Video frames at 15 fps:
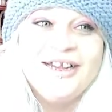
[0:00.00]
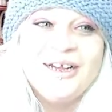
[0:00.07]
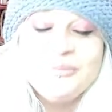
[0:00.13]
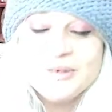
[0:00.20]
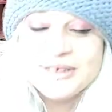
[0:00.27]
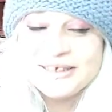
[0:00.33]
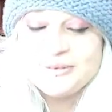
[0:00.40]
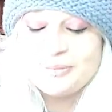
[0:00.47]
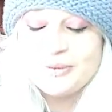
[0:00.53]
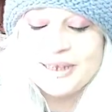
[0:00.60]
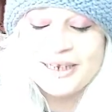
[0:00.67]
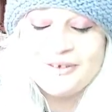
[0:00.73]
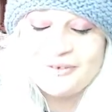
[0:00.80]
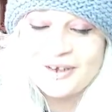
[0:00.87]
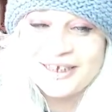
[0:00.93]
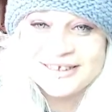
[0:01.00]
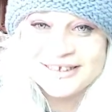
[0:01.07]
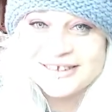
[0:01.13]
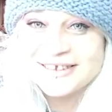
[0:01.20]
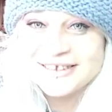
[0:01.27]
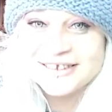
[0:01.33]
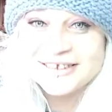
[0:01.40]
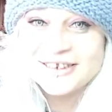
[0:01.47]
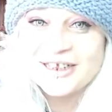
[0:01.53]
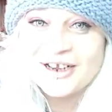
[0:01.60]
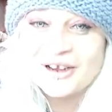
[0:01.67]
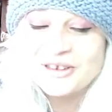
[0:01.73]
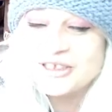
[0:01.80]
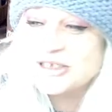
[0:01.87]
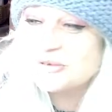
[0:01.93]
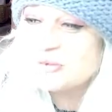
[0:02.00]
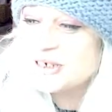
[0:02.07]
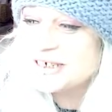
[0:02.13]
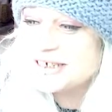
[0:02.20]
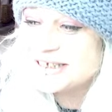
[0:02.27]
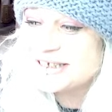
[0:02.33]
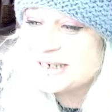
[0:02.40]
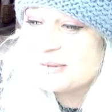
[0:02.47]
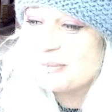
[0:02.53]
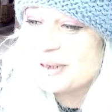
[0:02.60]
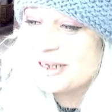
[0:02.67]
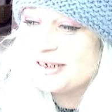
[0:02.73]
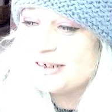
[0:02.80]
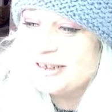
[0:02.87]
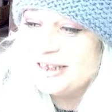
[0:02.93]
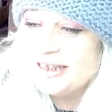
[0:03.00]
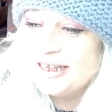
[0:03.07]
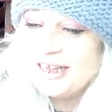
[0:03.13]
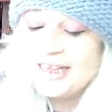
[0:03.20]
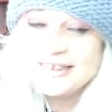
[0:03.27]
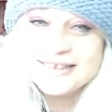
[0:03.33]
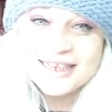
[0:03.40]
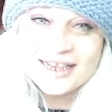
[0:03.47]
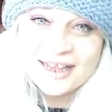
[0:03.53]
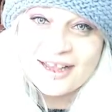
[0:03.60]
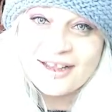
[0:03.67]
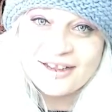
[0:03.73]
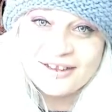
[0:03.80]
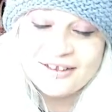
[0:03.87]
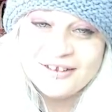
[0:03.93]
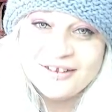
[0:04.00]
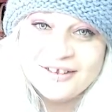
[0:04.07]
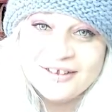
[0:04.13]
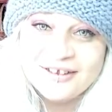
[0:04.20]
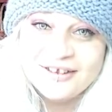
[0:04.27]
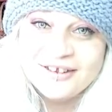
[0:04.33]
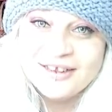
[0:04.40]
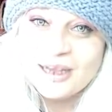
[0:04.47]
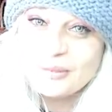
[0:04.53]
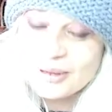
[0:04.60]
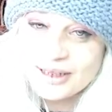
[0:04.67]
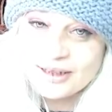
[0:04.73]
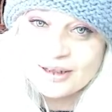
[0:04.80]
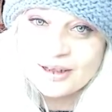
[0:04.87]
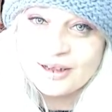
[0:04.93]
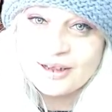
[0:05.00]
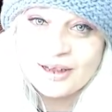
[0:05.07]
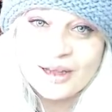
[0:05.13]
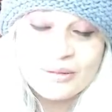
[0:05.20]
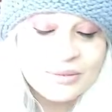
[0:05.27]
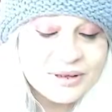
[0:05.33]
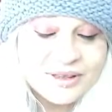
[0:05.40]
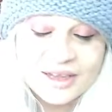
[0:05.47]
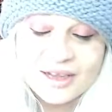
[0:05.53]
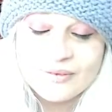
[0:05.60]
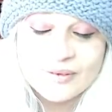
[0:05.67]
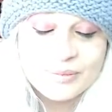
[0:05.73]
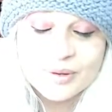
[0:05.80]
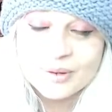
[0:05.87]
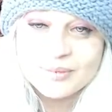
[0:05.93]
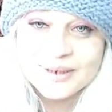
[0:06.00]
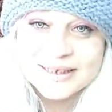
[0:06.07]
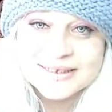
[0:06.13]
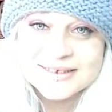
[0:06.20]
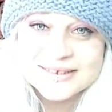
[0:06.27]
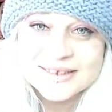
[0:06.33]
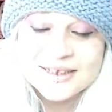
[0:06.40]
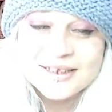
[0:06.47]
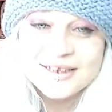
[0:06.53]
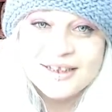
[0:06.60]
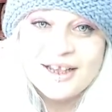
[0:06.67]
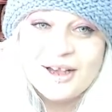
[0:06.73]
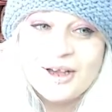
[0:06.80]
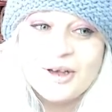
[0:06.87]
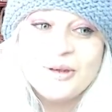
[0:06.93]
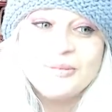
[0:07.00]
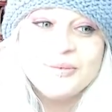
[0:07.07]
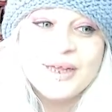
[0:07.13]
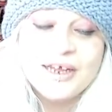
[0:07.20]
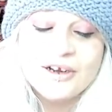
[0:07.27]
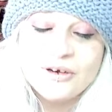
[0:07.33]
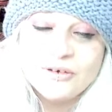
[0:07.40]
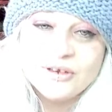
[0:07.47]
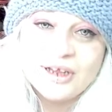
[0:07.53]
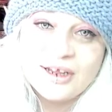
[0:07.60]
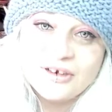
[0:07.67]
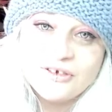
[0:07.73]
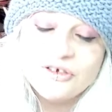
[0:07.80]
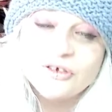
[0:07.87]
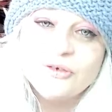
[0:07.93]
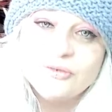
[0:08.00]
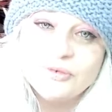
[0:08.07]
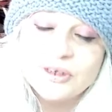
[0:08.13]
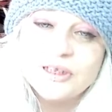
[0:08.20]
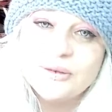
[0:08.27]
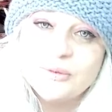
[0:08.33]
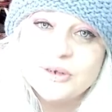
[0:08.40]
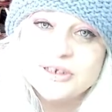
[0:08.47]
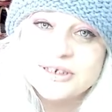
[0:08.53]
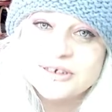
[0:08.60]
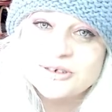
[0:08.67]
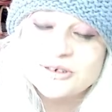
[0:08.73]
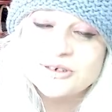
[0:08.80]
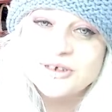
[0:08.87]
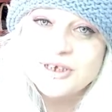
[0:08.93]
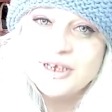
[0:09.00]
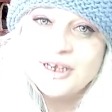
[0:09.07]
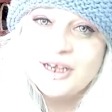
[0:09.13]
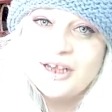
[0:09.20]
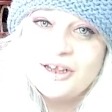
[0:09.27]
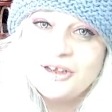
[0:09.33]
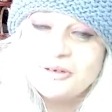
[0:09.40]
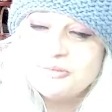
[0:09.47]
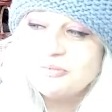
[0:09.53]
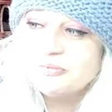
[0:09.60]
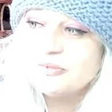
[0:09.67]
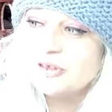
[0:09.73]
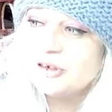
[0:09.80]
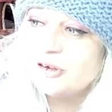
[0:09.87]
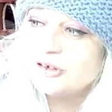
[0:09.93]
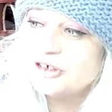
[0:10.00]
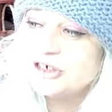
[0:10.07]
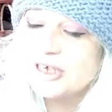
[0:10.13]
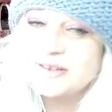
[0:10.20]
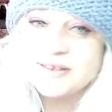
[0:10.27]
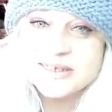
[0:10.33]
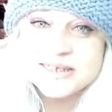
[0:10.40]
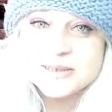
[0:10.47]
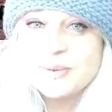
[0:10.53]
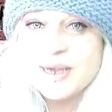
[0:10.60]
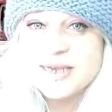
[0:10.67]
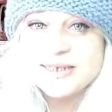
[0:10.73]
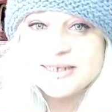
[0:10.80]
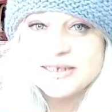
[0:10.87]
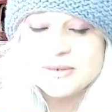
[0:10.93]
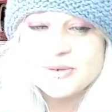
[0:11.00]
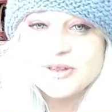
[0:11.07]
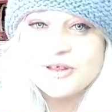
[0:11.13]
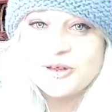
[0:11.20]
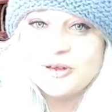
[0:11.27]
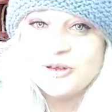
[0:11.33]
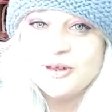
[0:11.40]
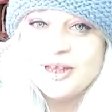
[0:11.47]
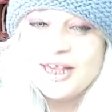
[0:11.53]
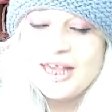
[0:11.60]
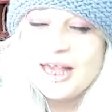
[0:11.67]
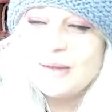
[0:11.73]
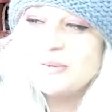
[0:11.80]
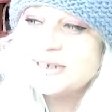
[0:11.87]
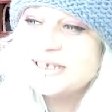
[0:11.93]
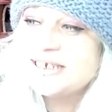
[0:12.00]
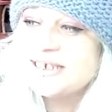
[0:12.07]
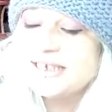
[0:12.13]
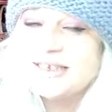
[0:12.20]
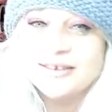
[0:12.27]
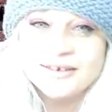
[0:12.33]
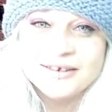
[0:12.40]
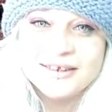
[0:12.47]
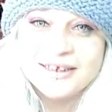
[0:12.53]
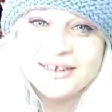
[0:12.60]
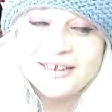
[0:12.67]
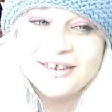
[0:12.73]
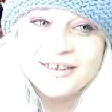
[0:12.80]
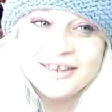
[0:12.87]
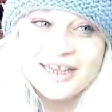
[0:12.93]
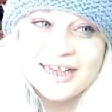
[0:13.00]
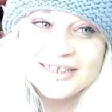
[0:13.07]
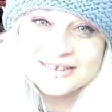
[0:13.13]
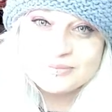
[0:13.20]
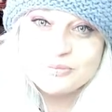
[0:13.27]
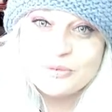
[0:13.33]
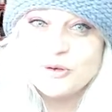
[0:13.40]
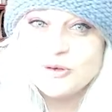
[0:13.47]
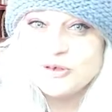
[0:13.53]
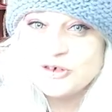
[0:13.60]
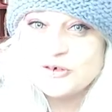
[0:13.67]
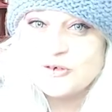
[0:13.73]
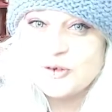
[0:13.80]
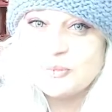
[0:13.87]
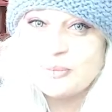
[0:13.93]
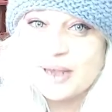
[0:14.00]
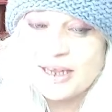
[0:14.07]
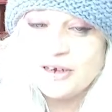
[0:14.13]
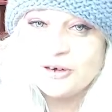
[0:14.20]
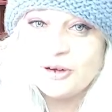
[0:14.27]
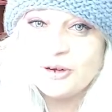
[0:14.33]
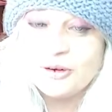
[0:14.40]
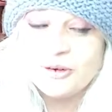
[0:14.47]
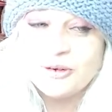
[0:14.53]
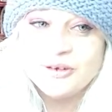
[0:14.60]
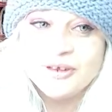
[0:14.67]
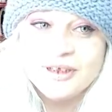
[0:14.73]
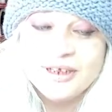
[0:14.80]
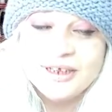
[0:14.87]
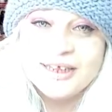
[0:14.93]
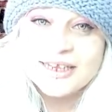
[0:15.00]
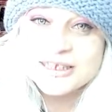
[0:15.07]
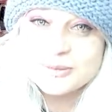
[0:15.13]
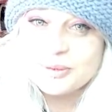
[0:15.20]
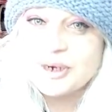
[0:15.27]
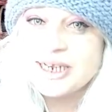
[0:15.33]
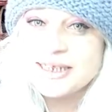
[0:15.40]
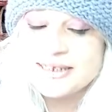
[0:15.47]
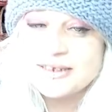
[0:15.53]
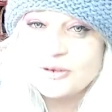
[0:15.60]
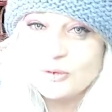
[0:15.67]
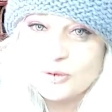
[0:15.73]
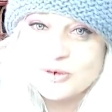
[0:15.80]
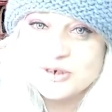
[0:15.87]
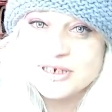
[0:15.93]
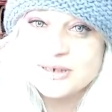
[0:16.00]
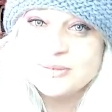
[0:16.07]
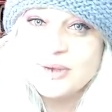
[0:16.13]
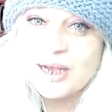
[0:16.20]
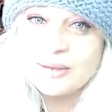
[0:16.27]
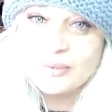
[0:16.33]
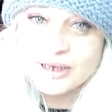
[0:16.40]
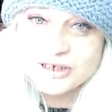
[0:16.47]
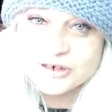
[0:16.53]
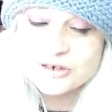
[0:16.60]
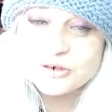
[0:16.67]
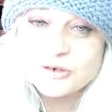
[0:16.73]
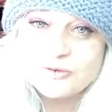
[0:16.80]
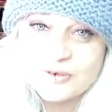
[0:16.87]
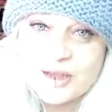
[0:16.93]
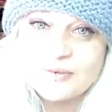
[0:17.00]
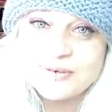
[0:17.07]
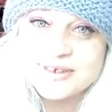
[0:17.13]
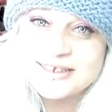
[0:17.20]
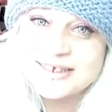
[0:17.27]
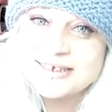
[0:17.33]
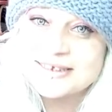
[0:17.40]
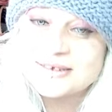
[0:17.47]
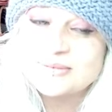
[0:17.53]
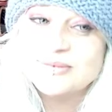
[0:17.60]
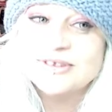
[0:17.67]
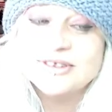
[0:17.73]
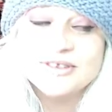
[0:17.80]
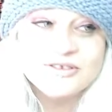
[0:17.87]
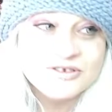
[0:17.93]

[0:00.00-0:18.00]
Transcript: I miss your bloody faces. Like, I just wanted to step in and say, hey, I'm here. I'm alive, I promise. And I do really want to, you know, share these spaces with you. And particularly, as most of you may know, like, spring and autumn are my two favorite seasons,